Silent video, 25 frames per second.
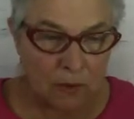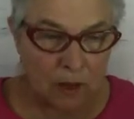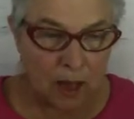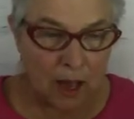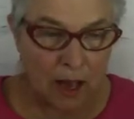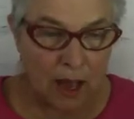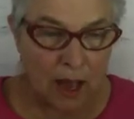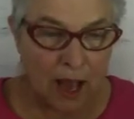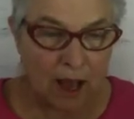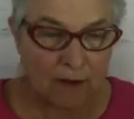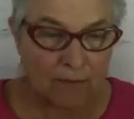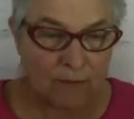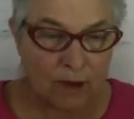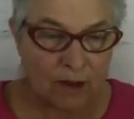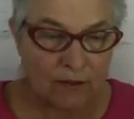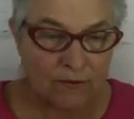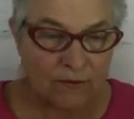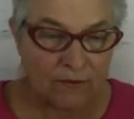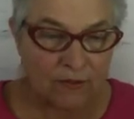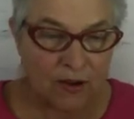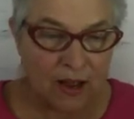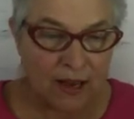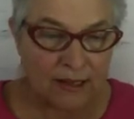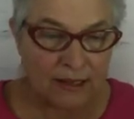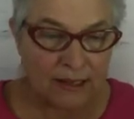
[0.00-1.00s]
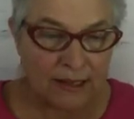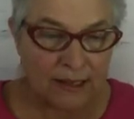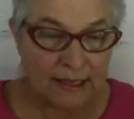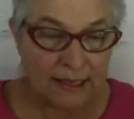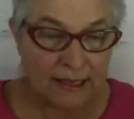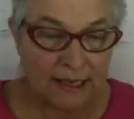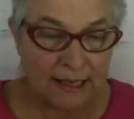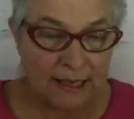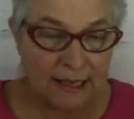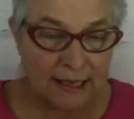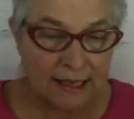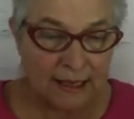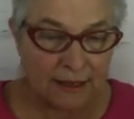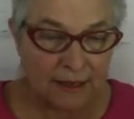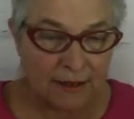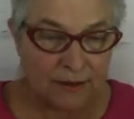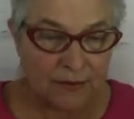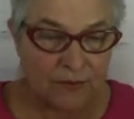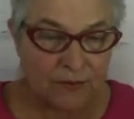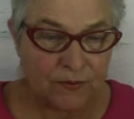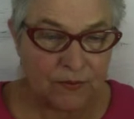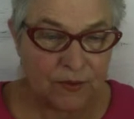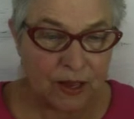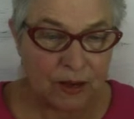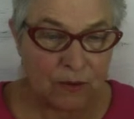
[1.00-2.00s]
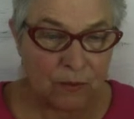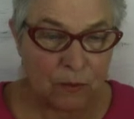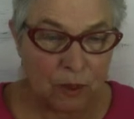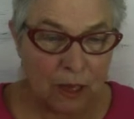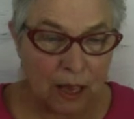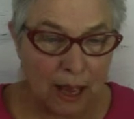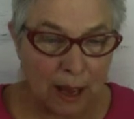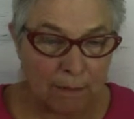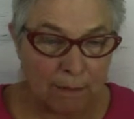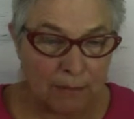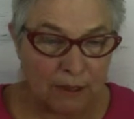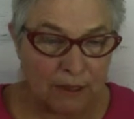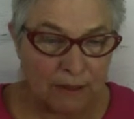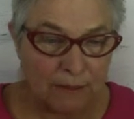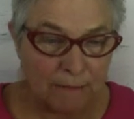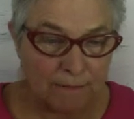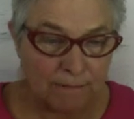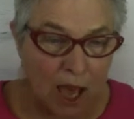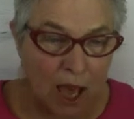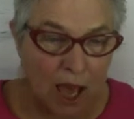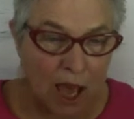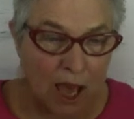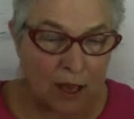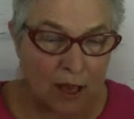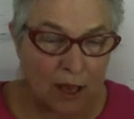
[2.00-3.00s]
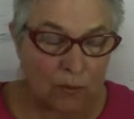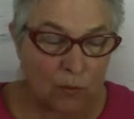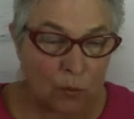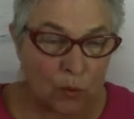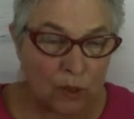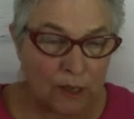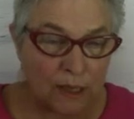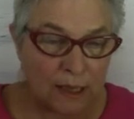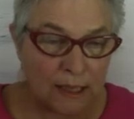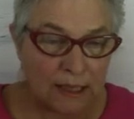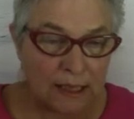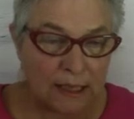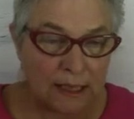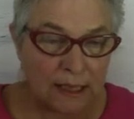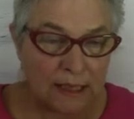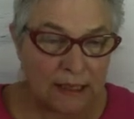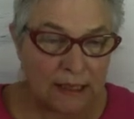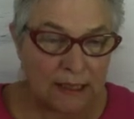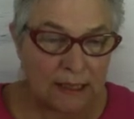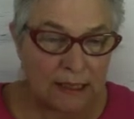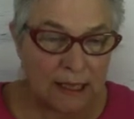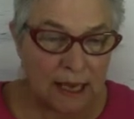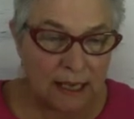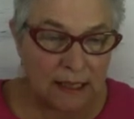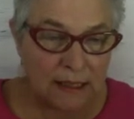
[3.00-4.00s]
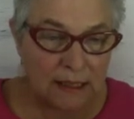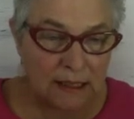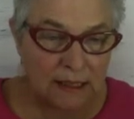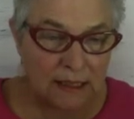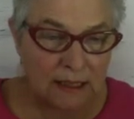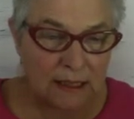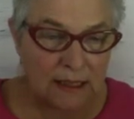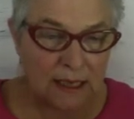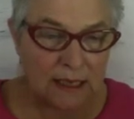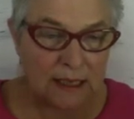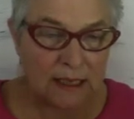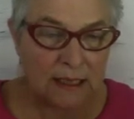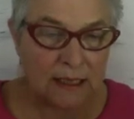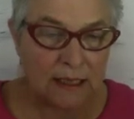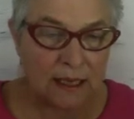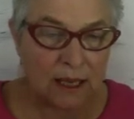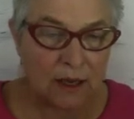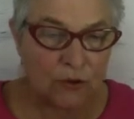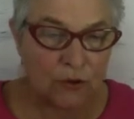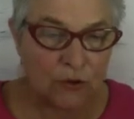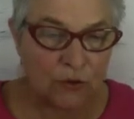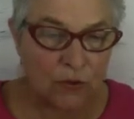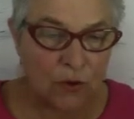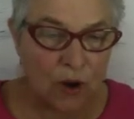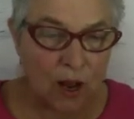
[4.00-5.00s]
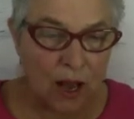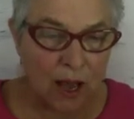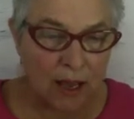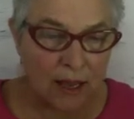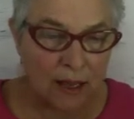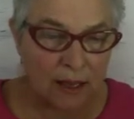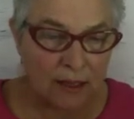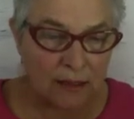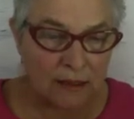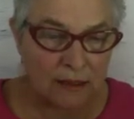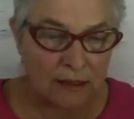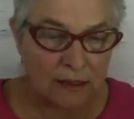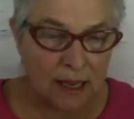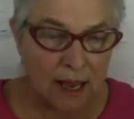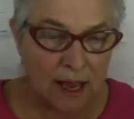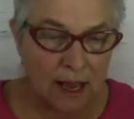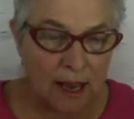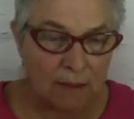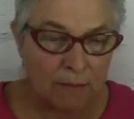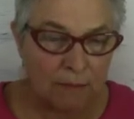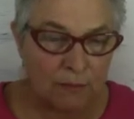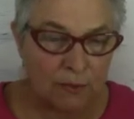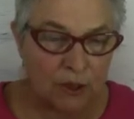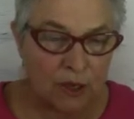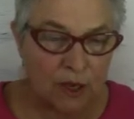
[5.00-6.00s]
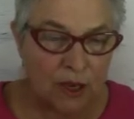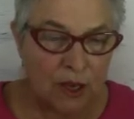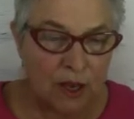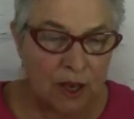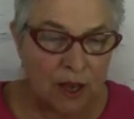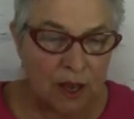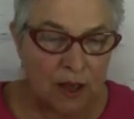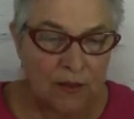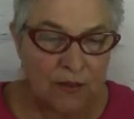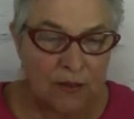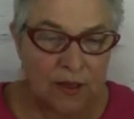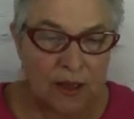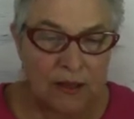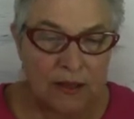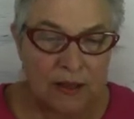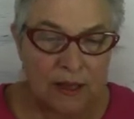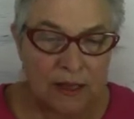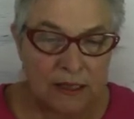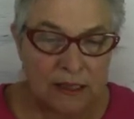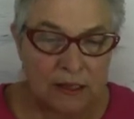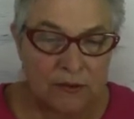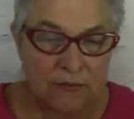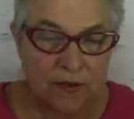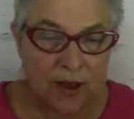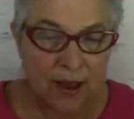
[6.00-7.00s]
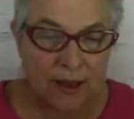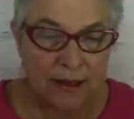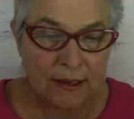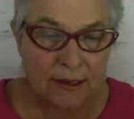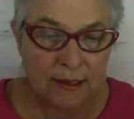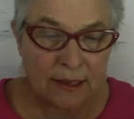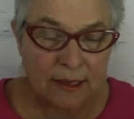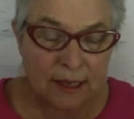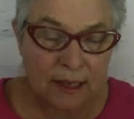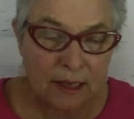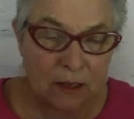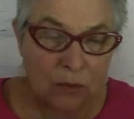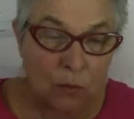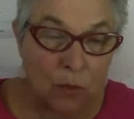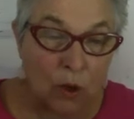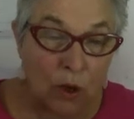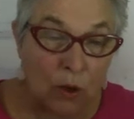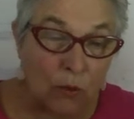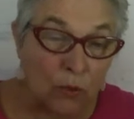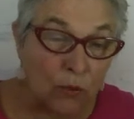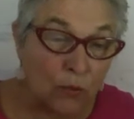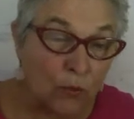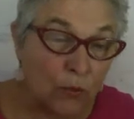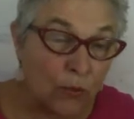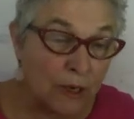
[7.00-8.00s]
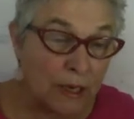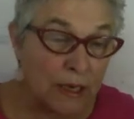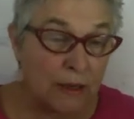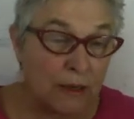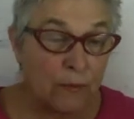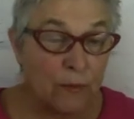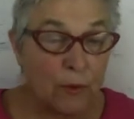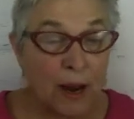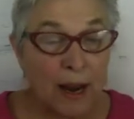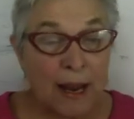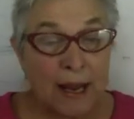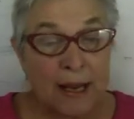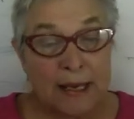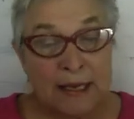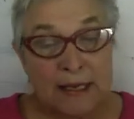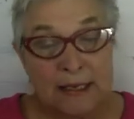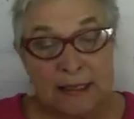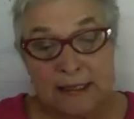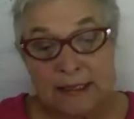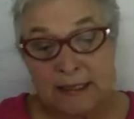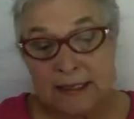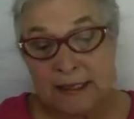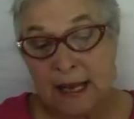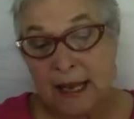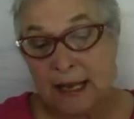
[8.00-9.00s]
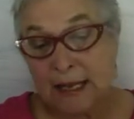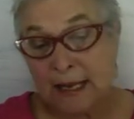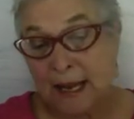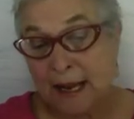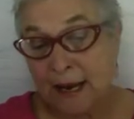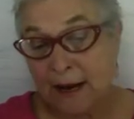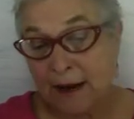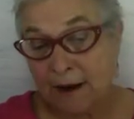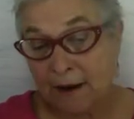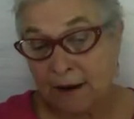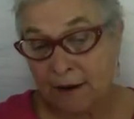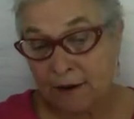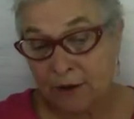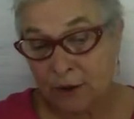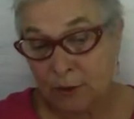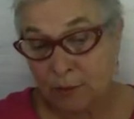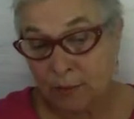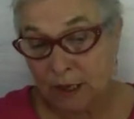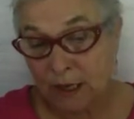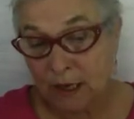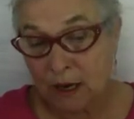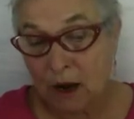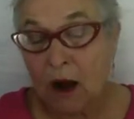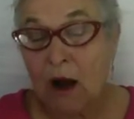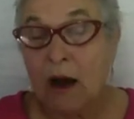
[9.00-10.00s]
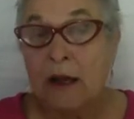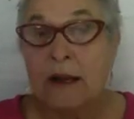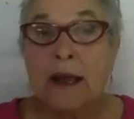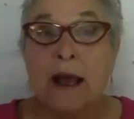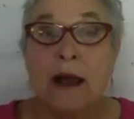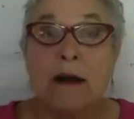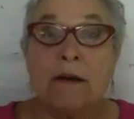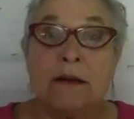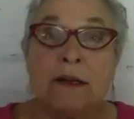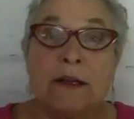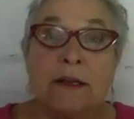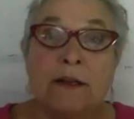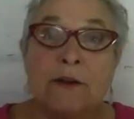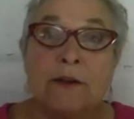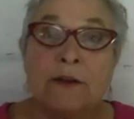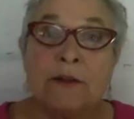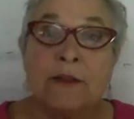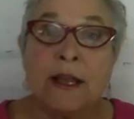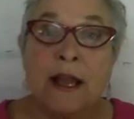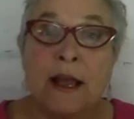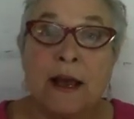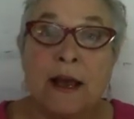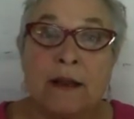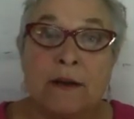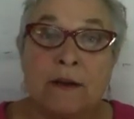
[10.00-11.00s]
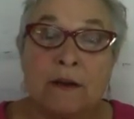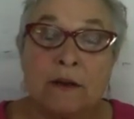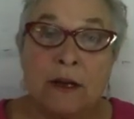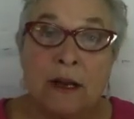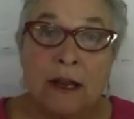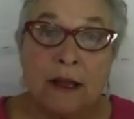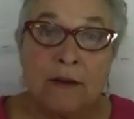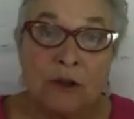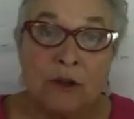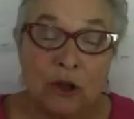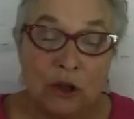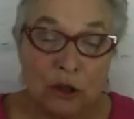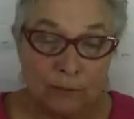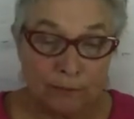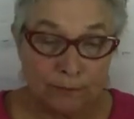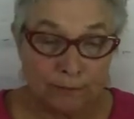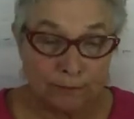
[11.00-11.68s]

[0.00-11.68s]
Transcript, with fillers: I have my finally here that will happen. And when it is nested in a try except, then this finally will re-raise that air to be caught out here in the outer level.